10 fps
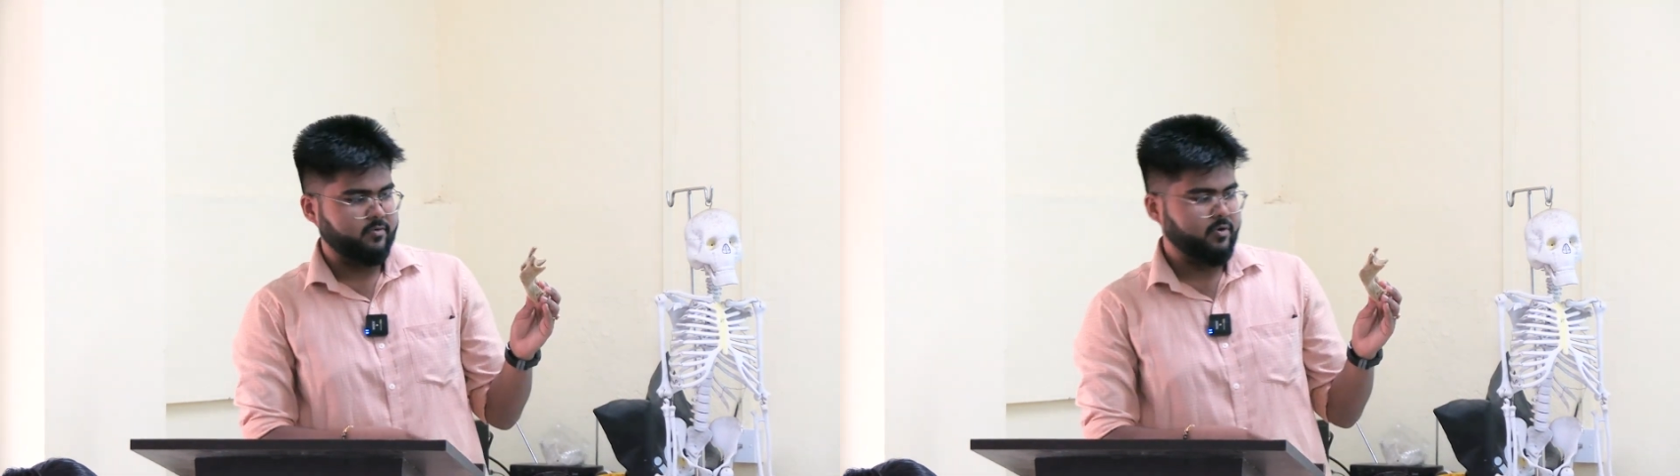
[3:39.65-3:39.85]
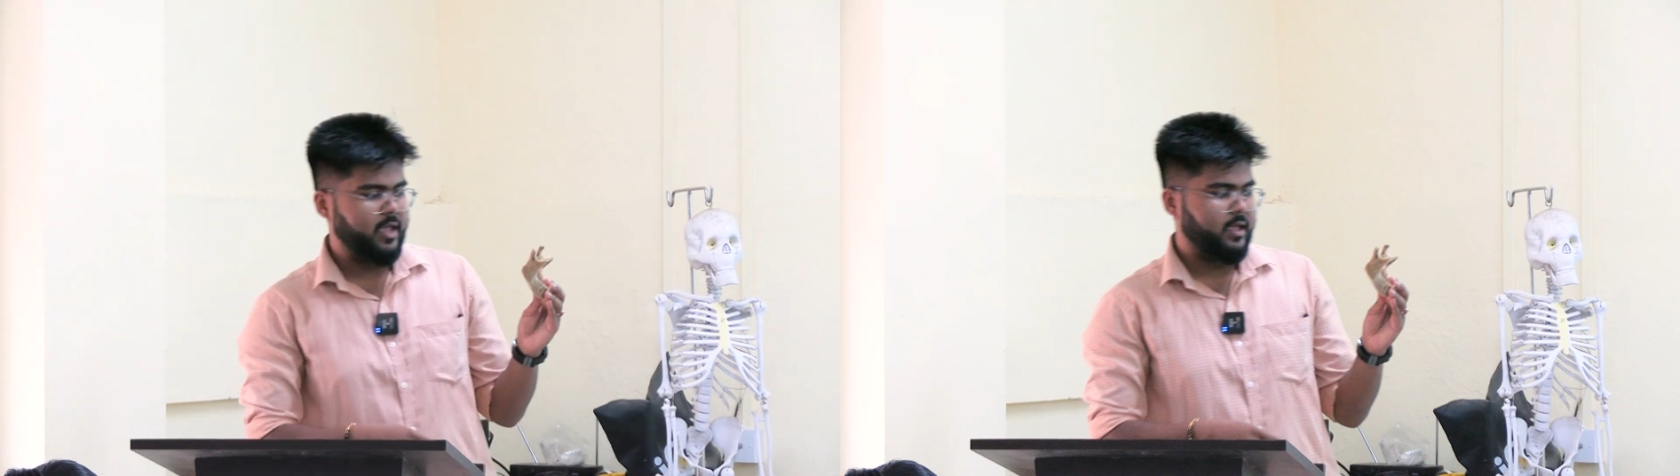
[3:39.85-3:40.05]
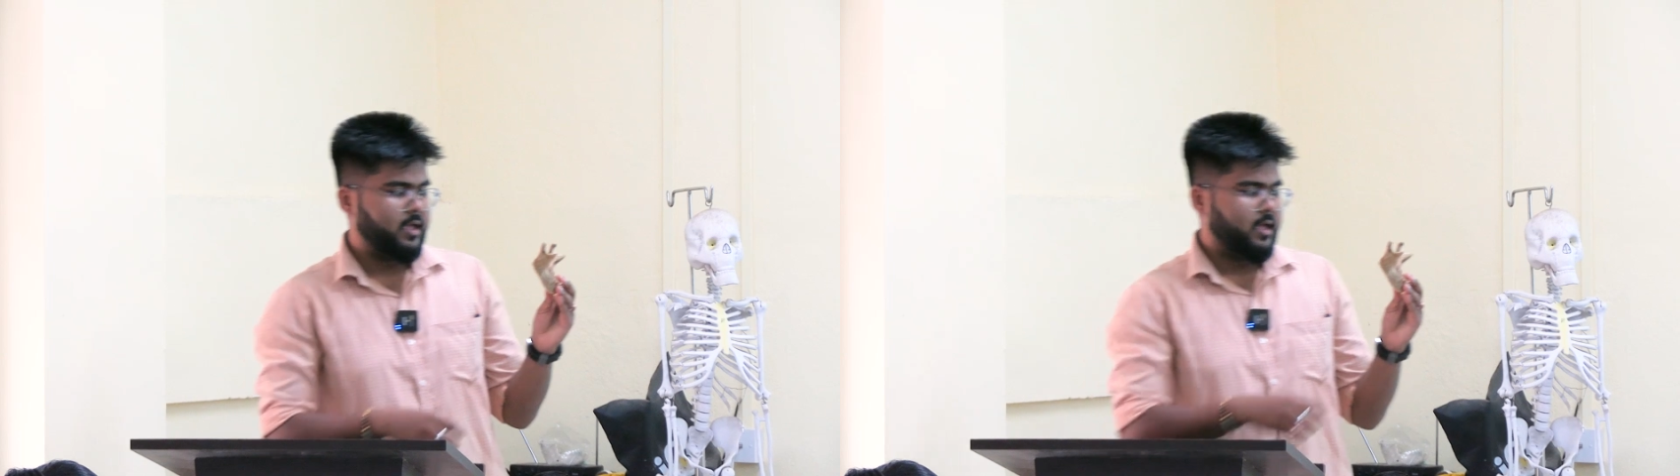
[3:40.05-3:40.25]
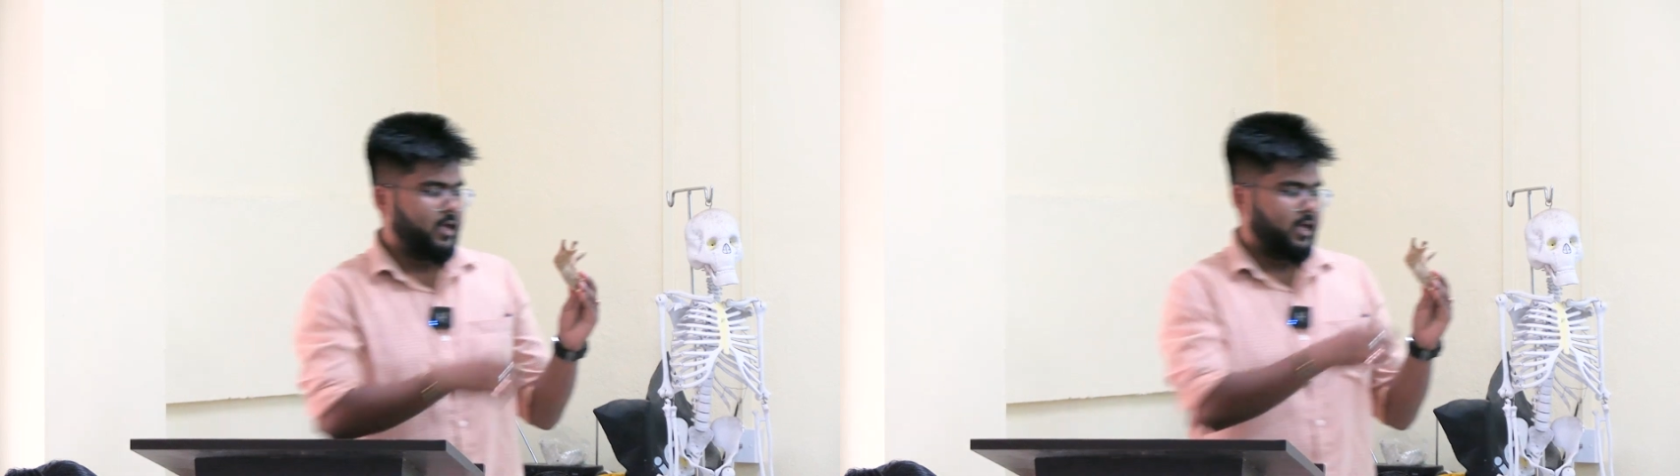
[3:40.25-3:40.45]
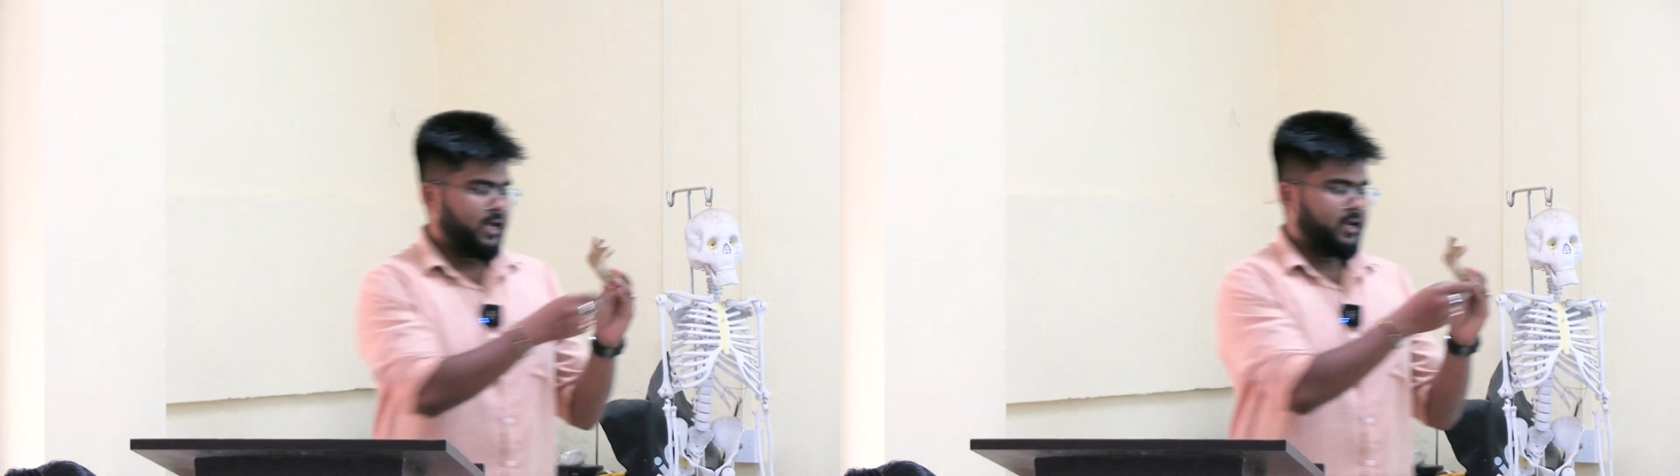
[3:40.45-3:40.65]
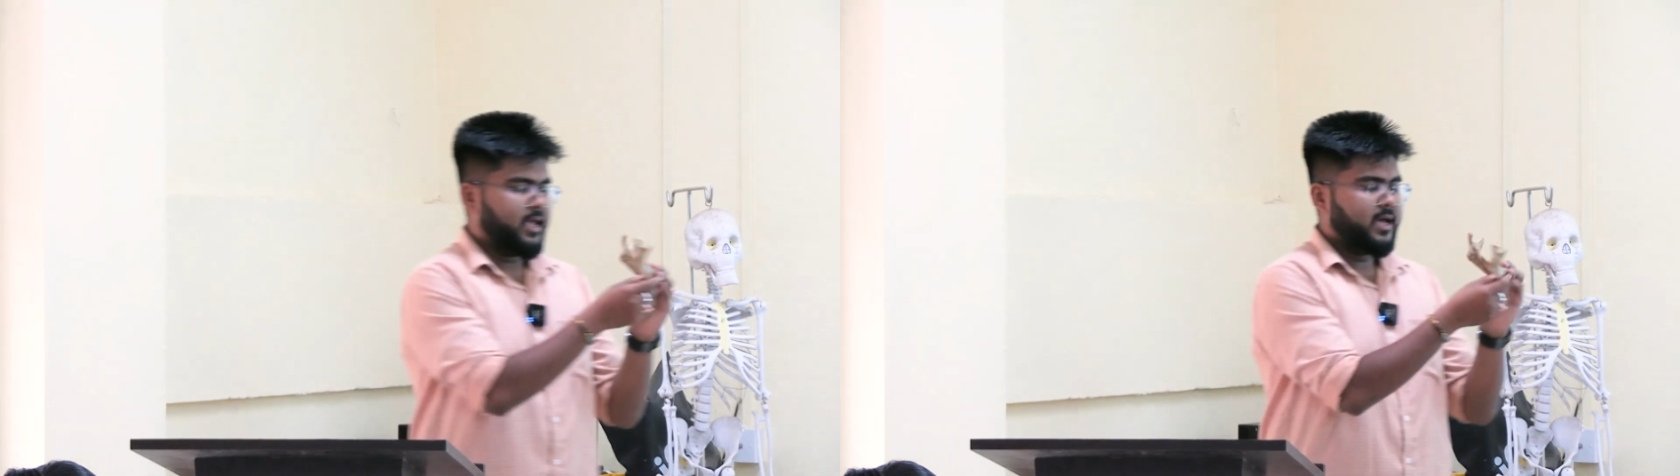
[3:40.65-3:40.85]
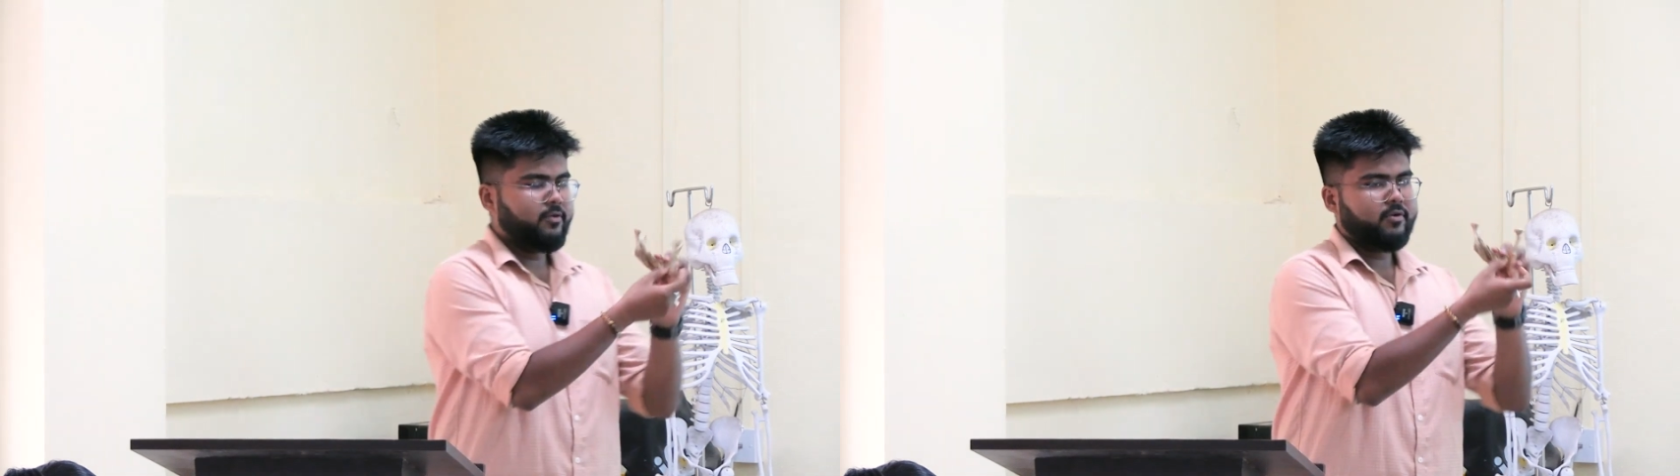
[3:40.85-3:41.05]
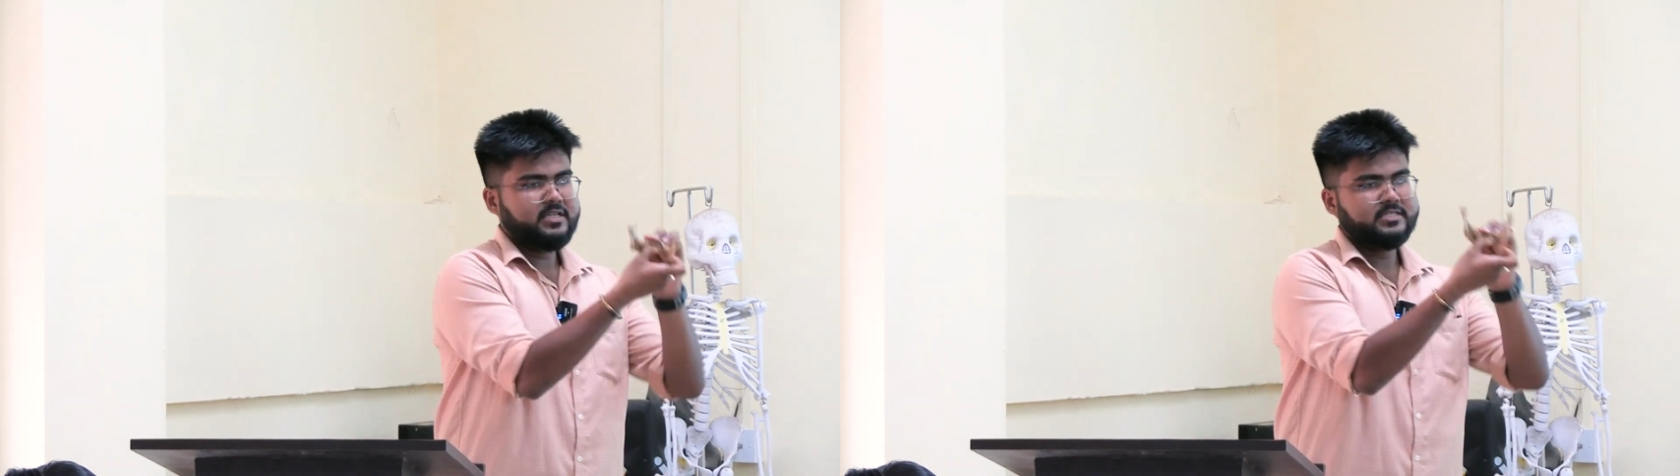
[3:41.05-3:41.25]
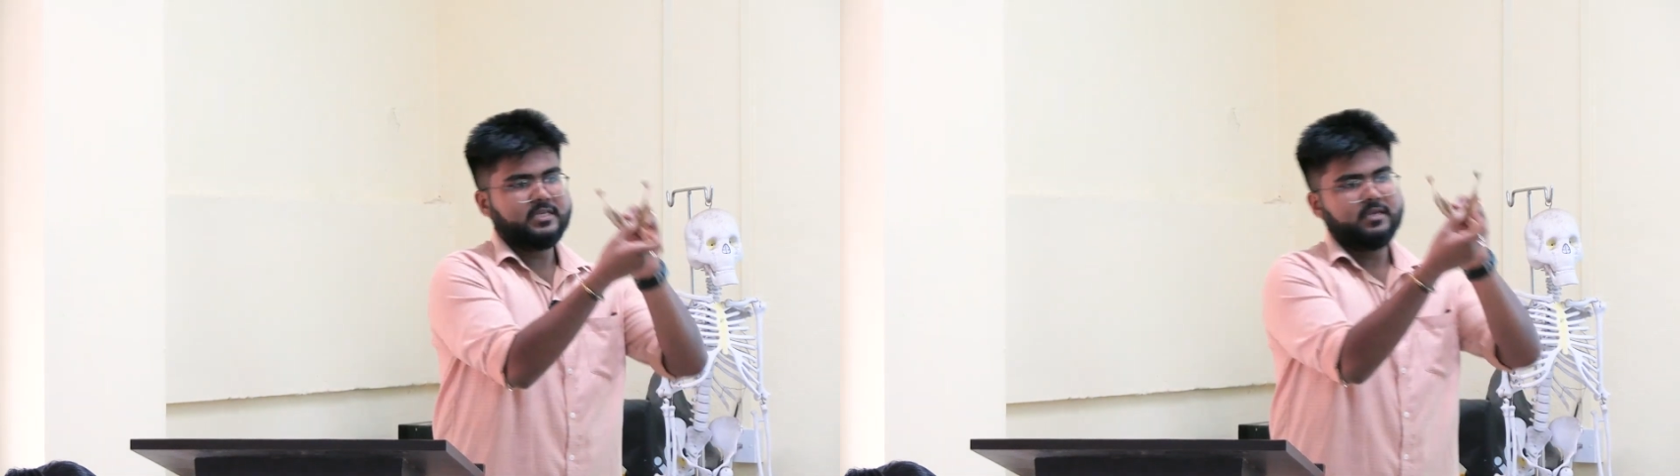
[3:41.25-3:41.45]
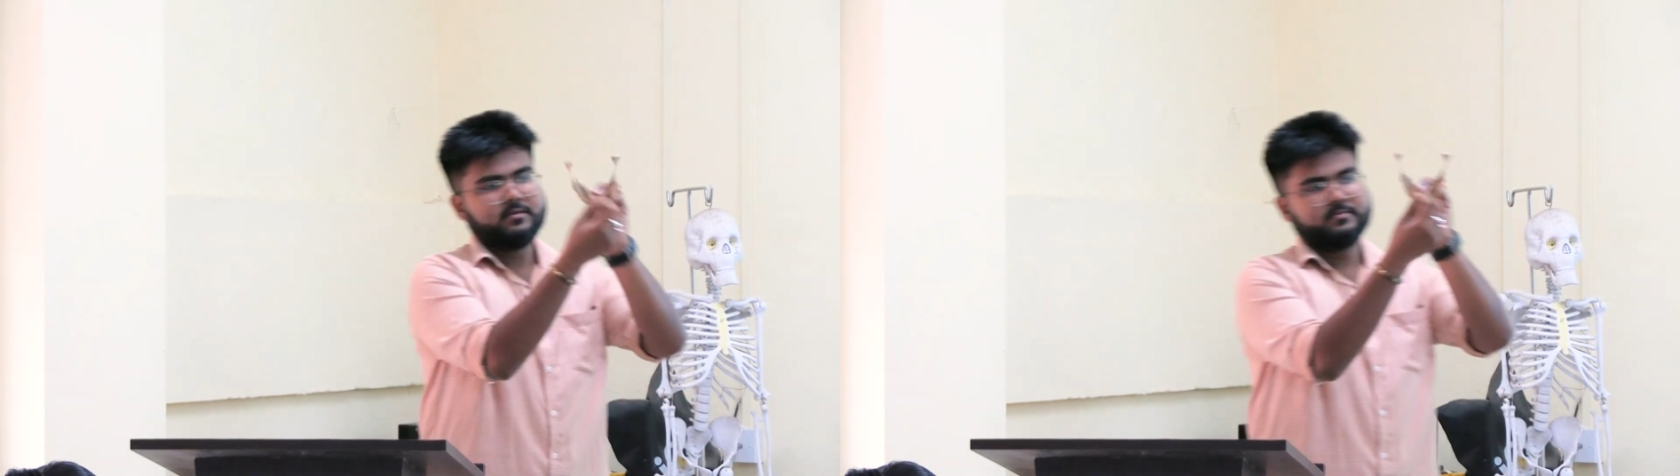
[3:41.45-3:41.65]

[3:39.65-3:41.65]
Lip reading: Okay, and here you can see